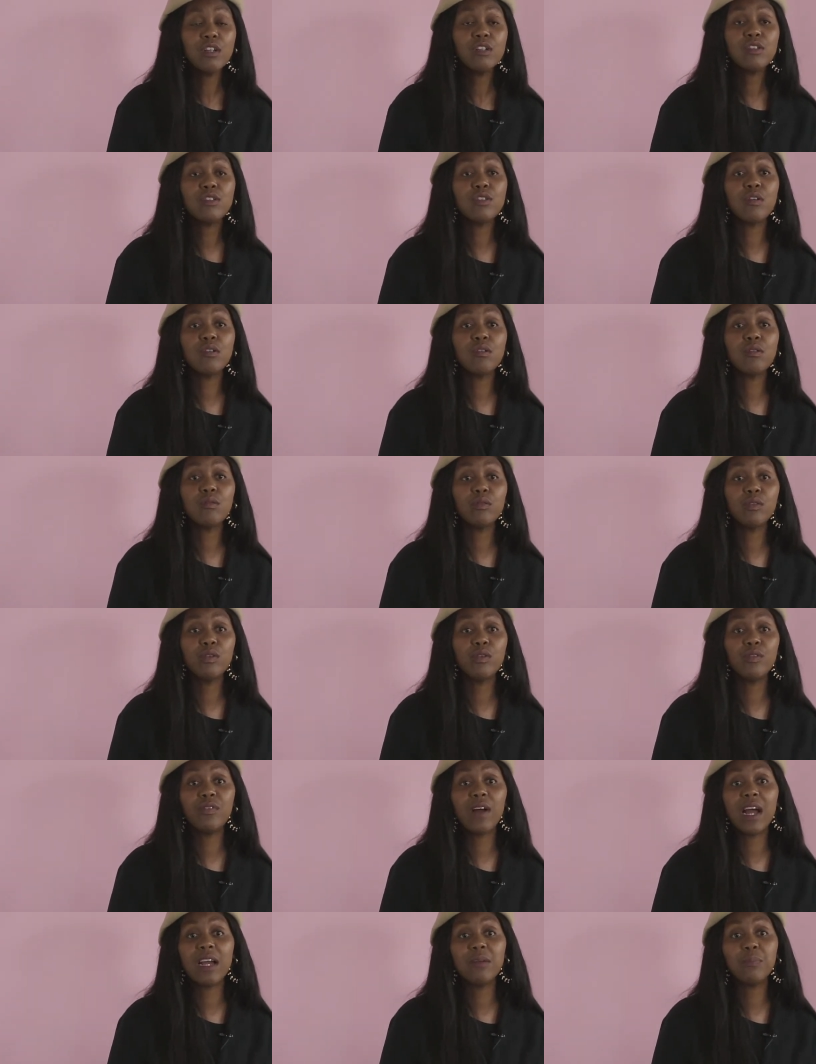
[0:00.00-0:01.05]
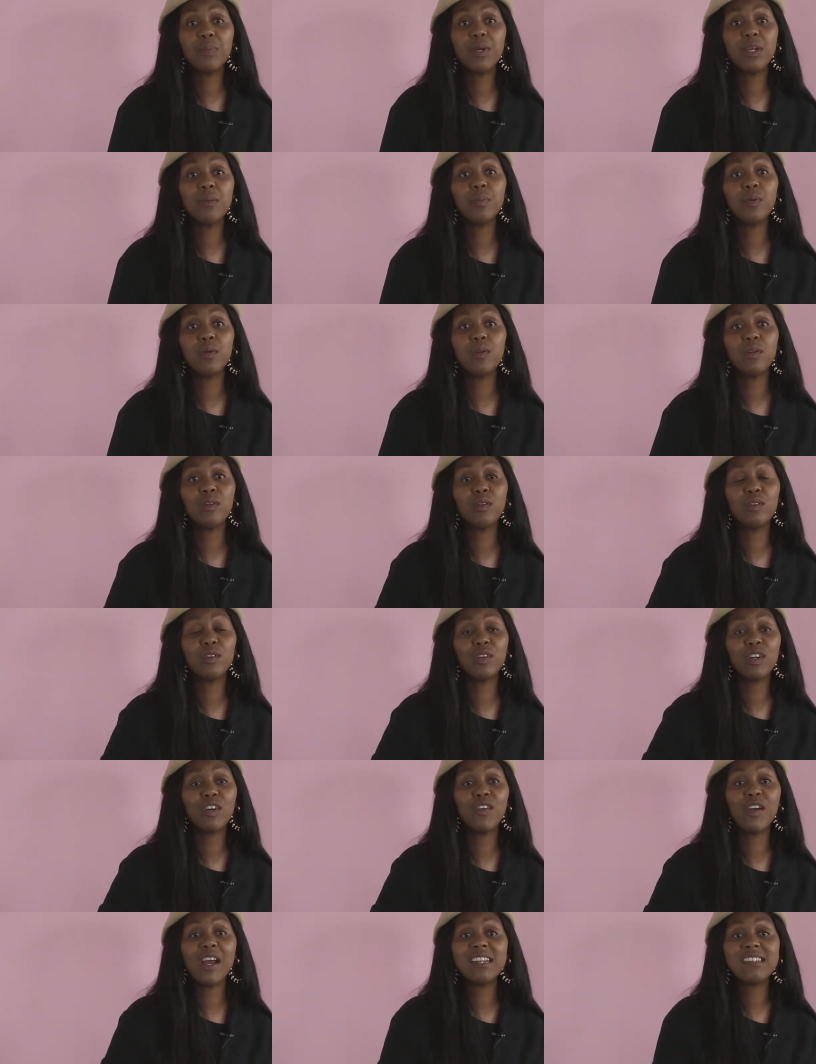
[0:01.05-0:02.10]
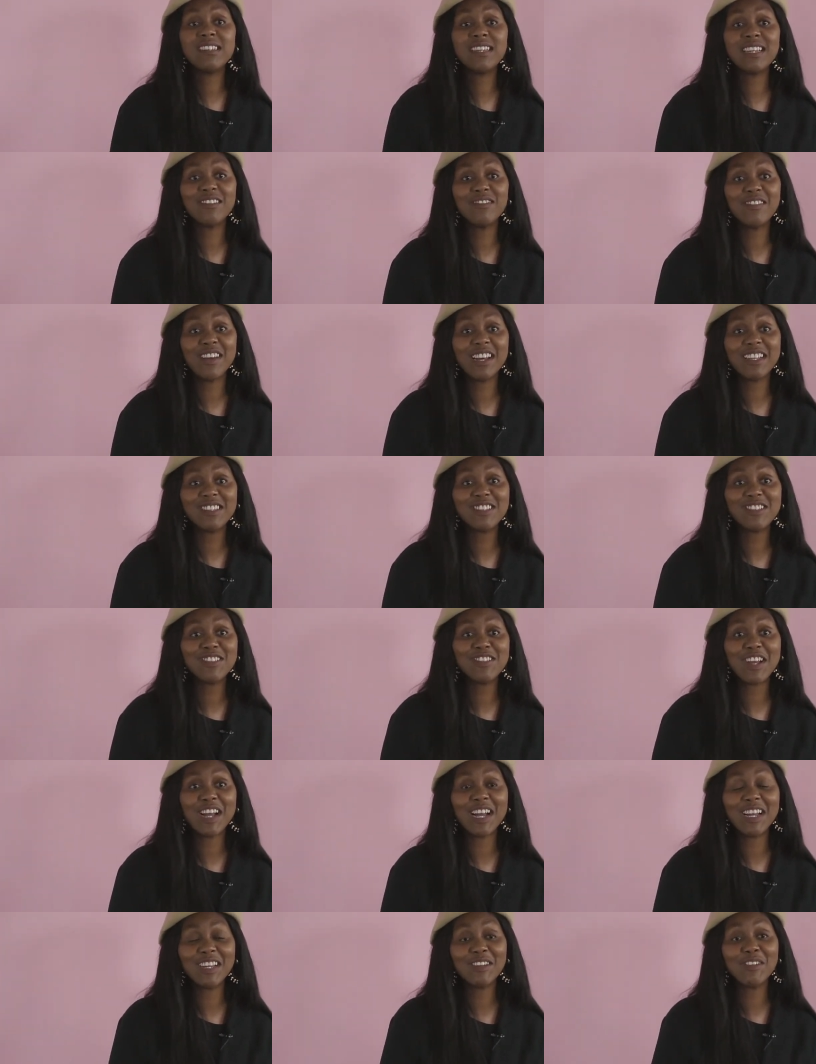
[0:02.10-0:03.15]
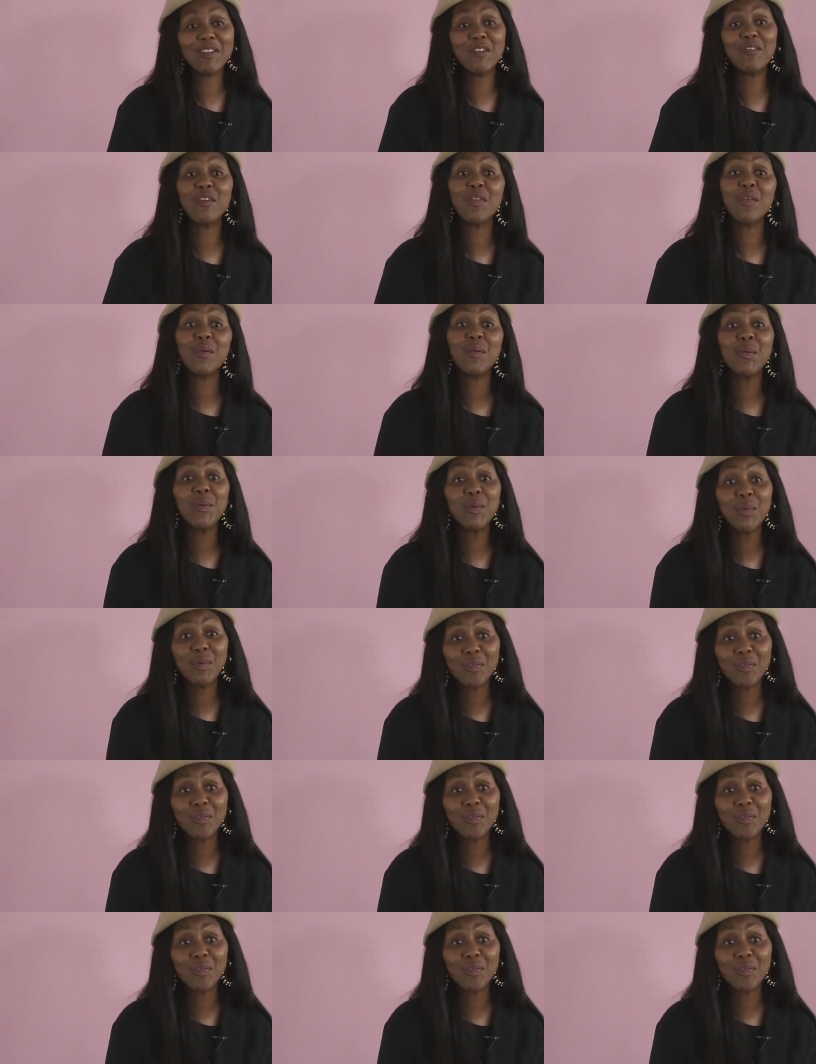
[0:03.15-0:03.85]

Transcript: So you find people creating events, for the cool